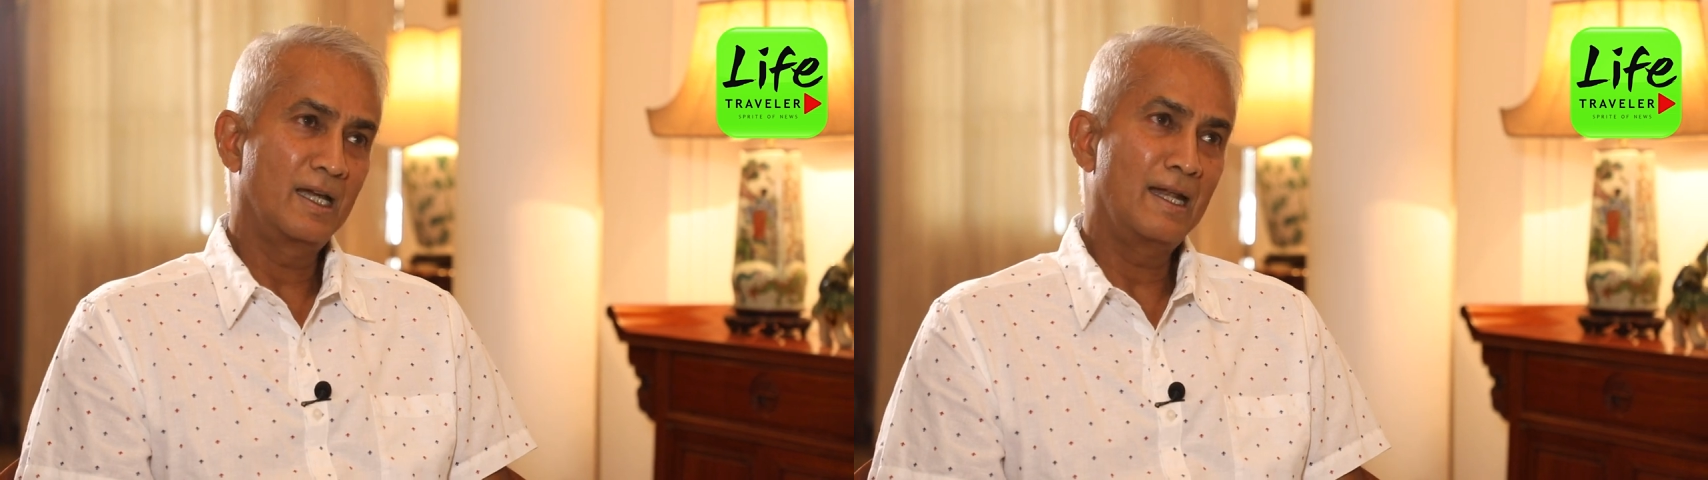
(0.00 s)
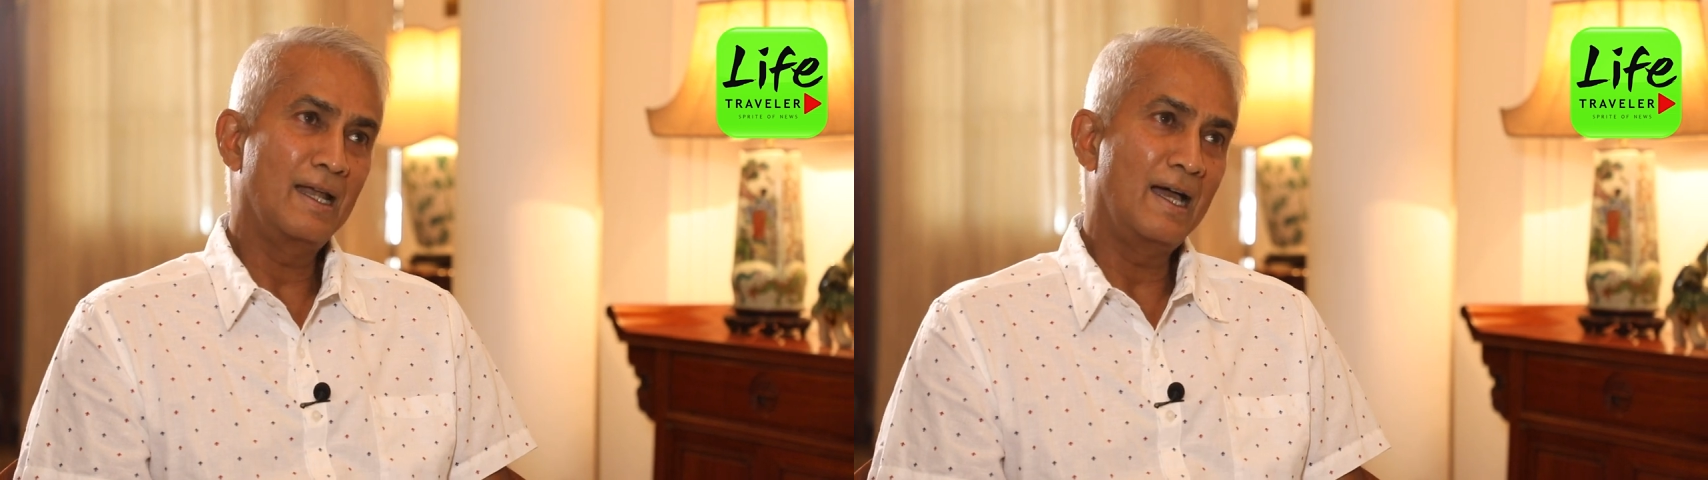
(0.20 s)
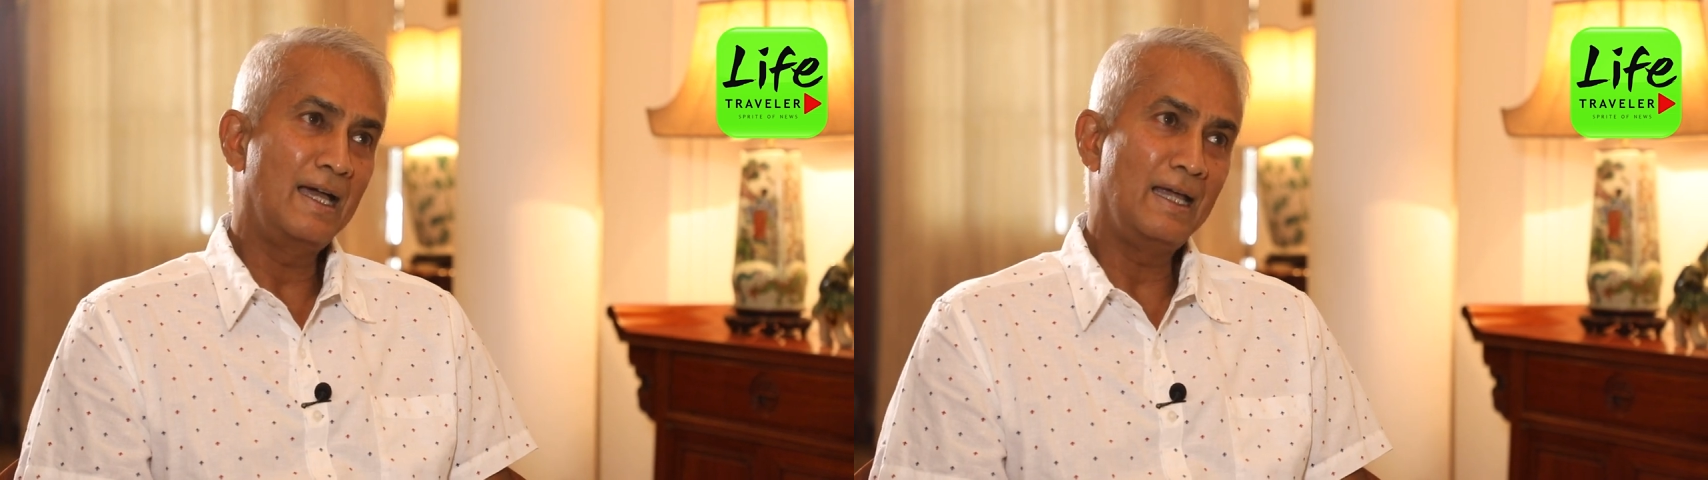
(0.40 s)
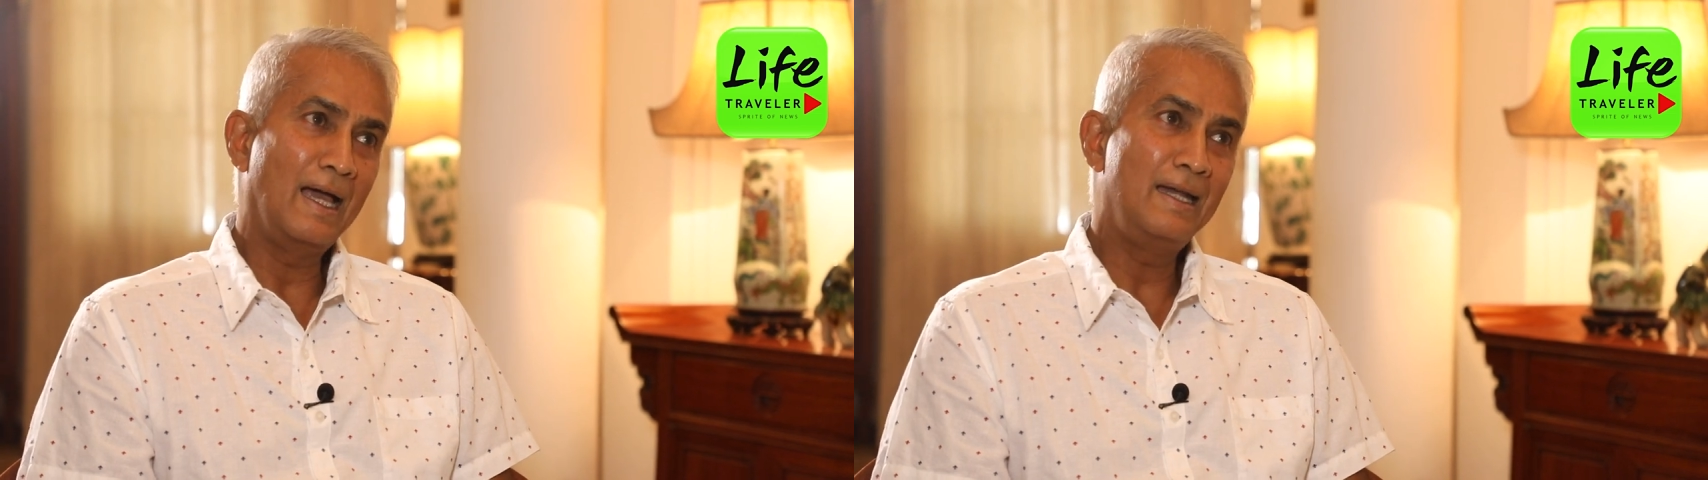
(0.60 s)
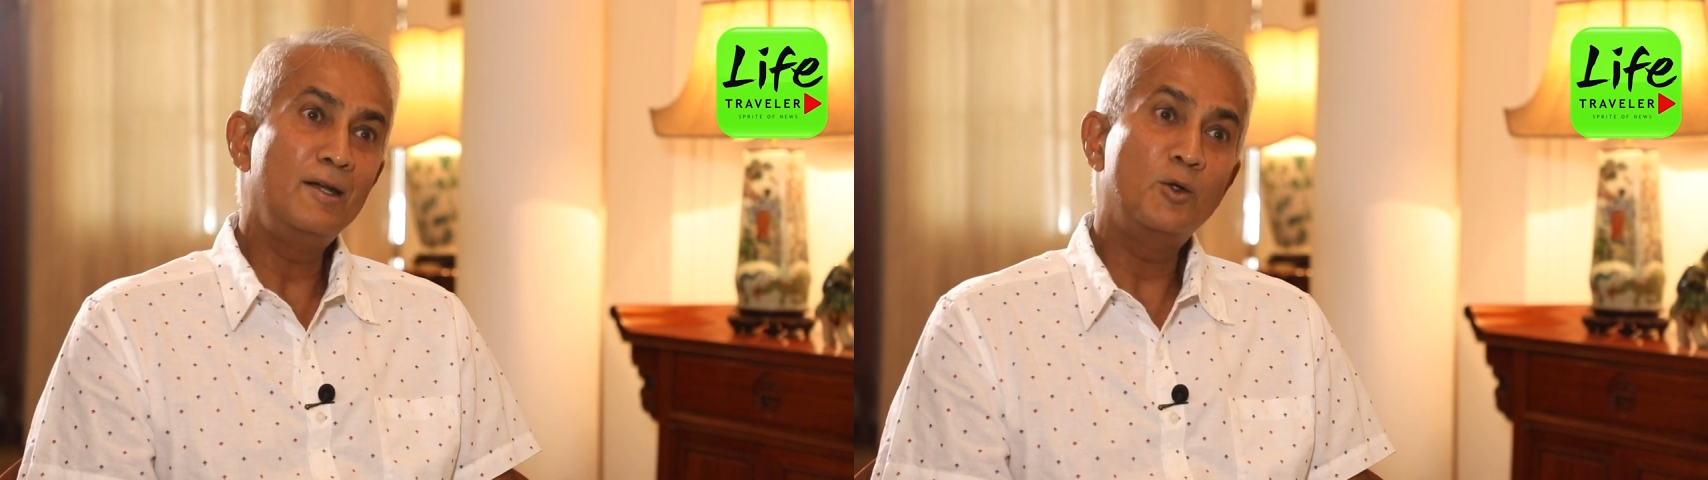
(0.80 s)
And
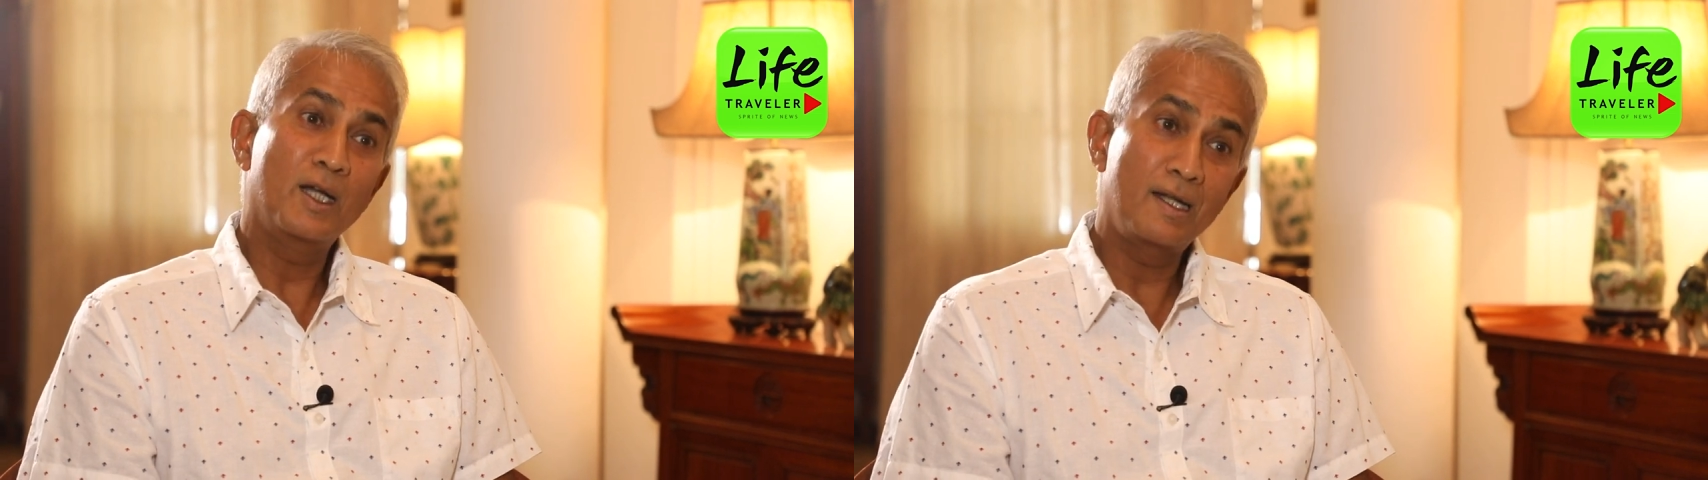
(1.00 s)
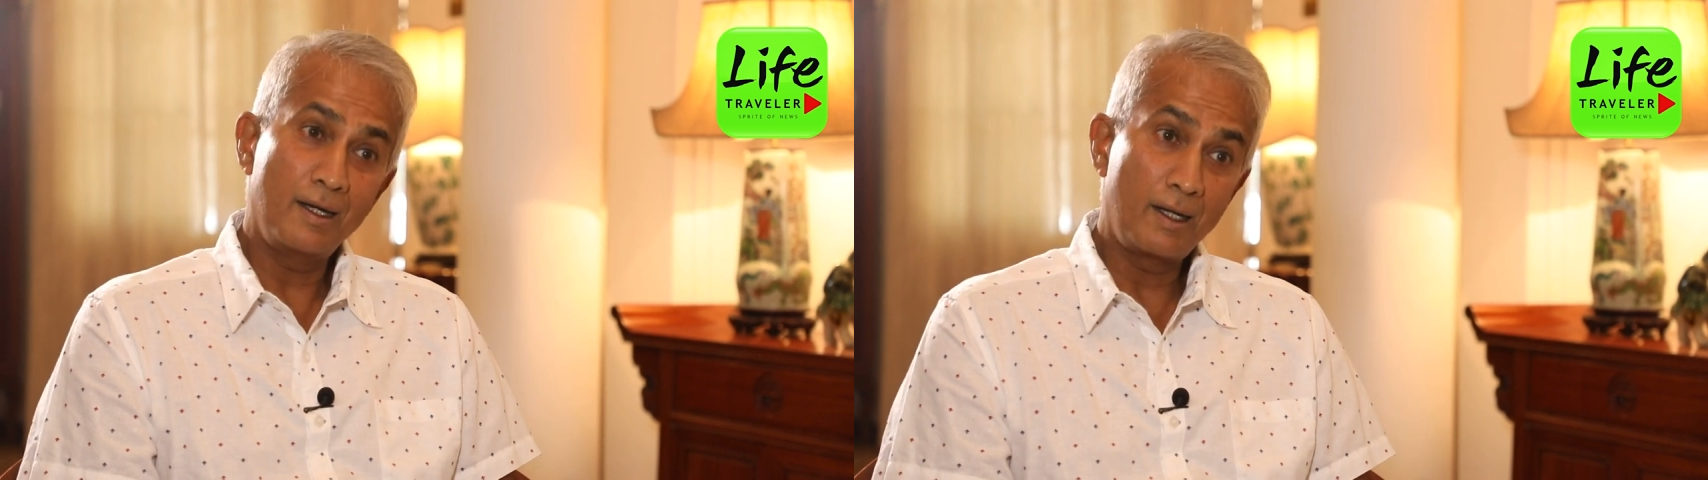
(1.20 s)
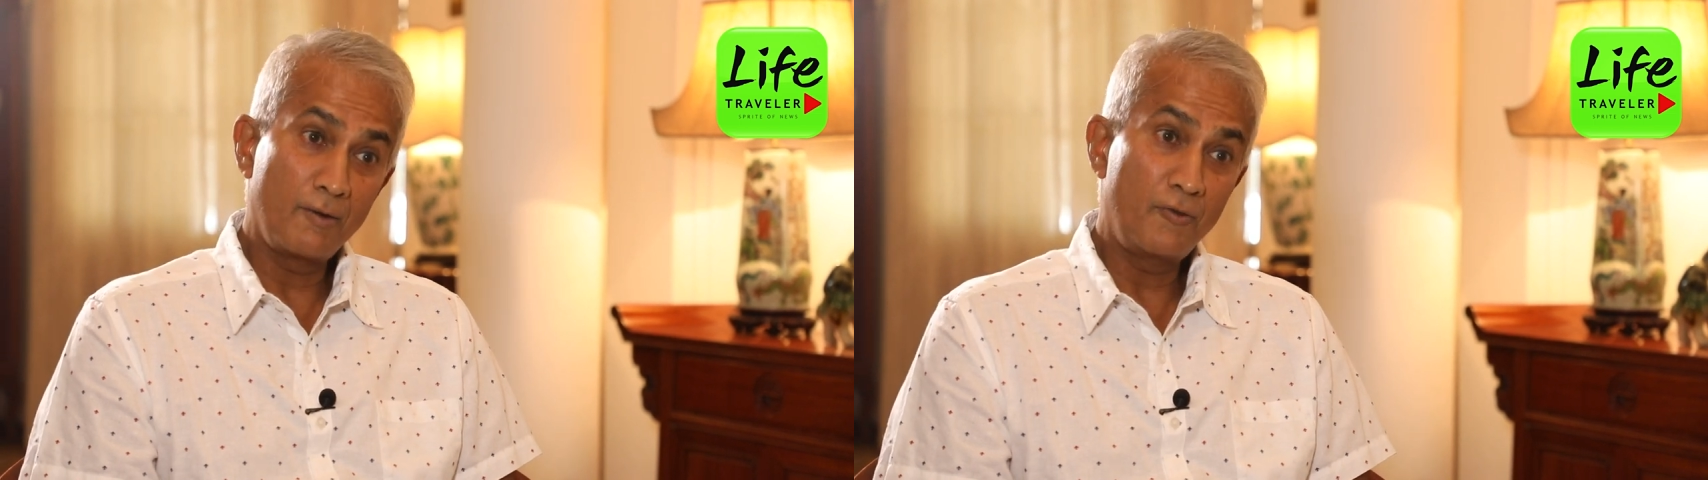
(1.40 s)
I need to get a little